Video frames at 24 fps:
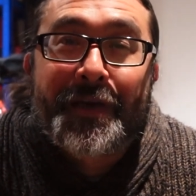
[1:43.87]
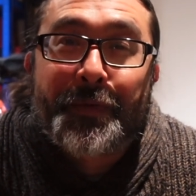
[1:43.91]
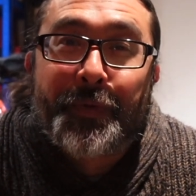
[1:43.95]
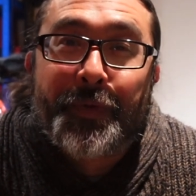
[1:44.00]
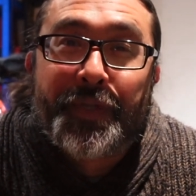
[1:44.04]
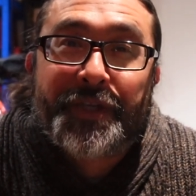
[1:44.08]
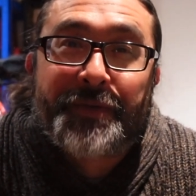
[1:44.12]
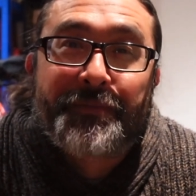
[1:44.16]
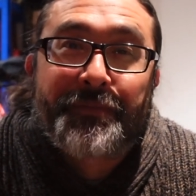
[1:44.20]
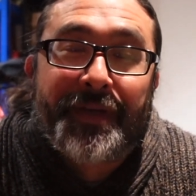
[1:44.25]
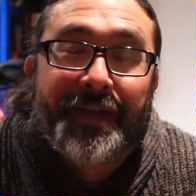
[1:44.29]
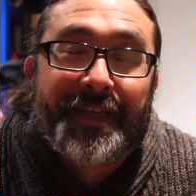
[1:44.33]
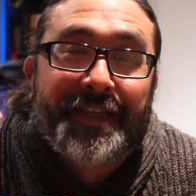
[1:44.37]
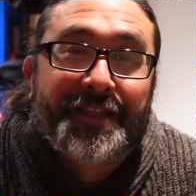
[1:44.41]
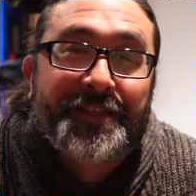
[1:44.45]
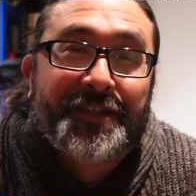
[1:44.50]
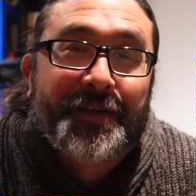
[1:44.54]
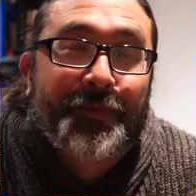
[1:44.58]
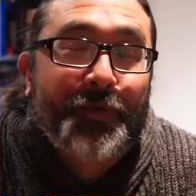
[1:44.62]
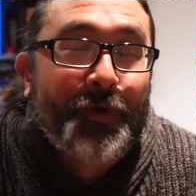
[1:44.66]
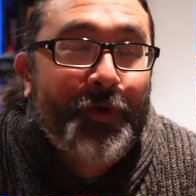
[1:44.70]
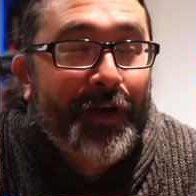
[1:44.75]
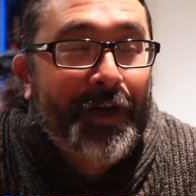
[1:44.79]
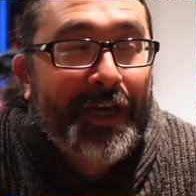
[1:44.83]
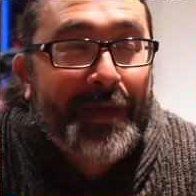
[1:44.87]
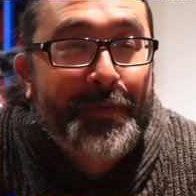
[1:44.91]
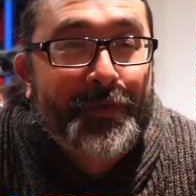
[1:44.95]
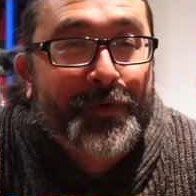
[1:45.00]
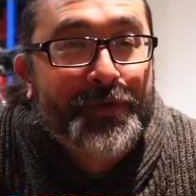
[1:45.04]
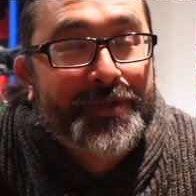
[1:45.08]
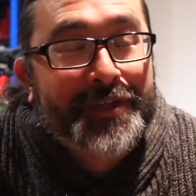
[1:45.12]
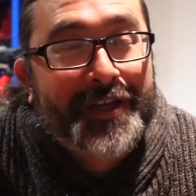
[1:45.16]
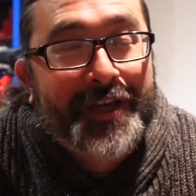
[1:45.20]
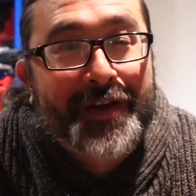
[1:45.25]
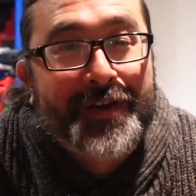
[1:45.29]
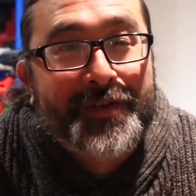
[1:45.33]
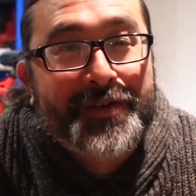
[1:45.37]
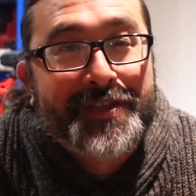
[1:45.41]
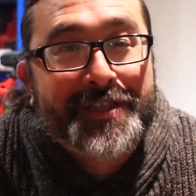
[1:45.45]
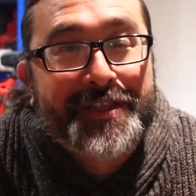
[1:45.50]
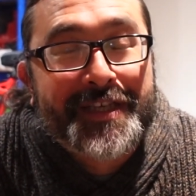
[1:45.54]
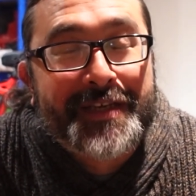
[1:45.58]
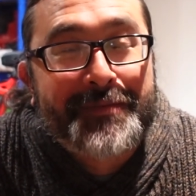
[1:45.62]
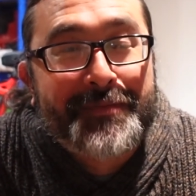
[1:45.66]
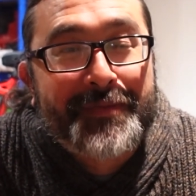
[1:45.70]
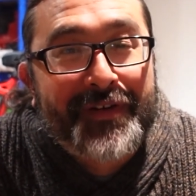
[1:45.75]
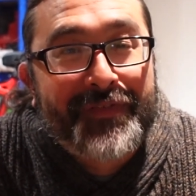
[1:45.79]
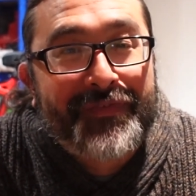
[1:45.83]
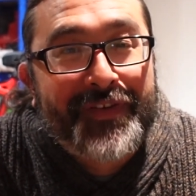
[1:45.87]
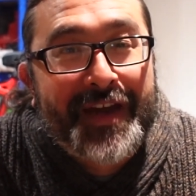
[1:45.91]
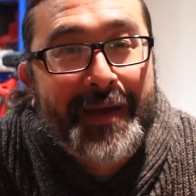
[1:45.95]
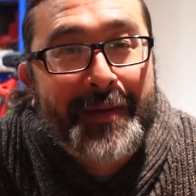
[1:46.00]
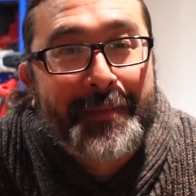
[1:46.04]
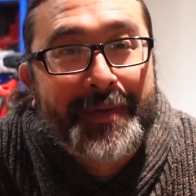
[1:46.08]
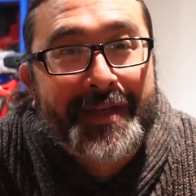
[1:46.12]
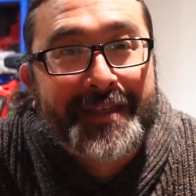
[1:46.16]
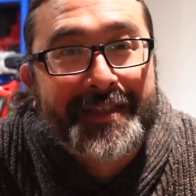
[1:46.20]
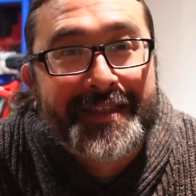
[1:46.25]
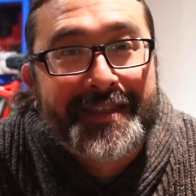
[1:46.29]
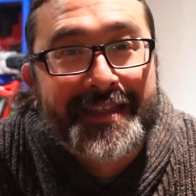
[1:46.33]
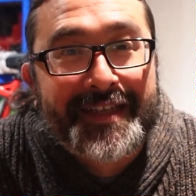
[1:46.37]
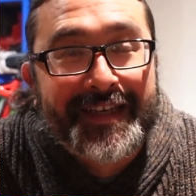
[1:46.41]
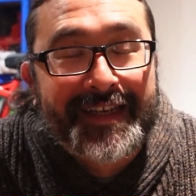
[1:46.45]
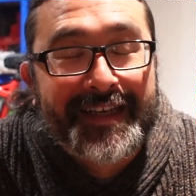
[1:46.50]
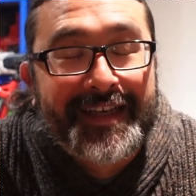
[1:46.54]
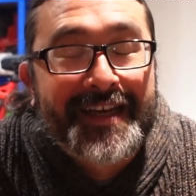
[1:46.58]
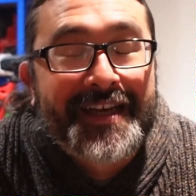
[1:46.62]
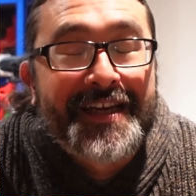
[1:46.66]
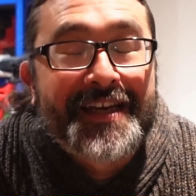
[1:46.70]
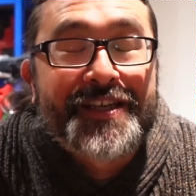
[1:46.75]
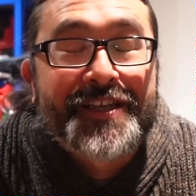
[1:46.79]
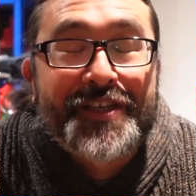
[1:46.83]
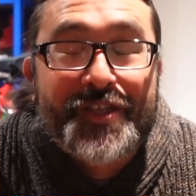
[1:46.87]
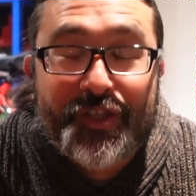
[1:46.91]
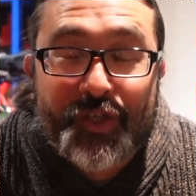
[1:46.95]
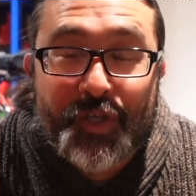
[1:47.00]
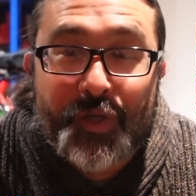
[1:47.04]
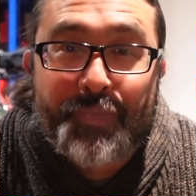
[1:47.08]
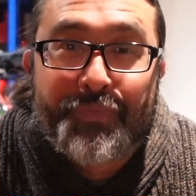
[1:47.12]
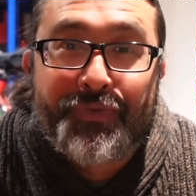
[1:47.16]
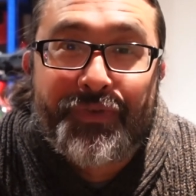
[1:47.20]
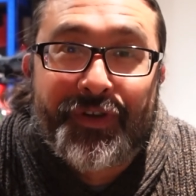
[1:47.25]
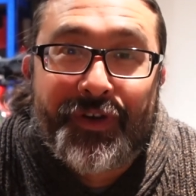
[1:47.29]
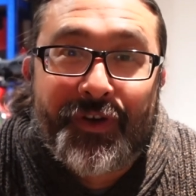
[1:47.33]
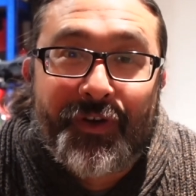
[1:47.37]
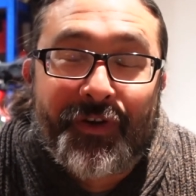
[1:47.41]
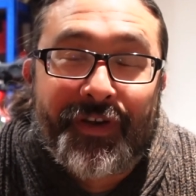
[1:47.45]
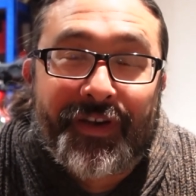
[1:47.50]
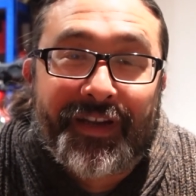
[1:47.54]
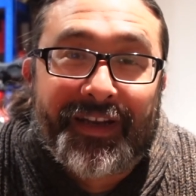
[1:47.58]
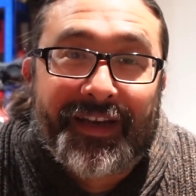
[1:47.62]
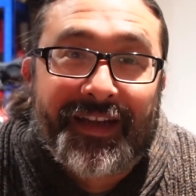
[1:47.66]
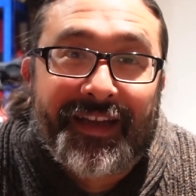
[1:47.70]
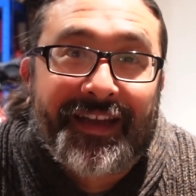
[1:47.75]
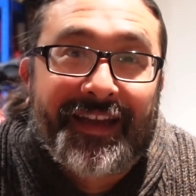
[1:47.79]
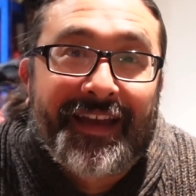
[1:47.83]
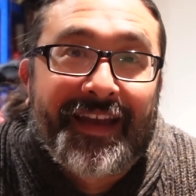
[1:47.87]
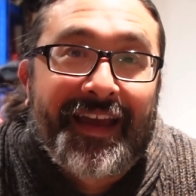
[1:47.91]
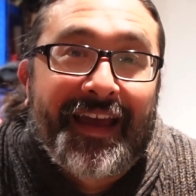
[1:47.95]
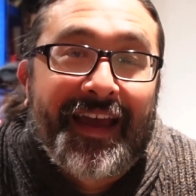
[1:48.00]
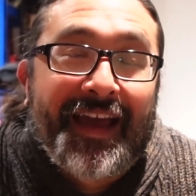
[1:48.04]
which means I'm not able to go and see my family today, super annoyingly.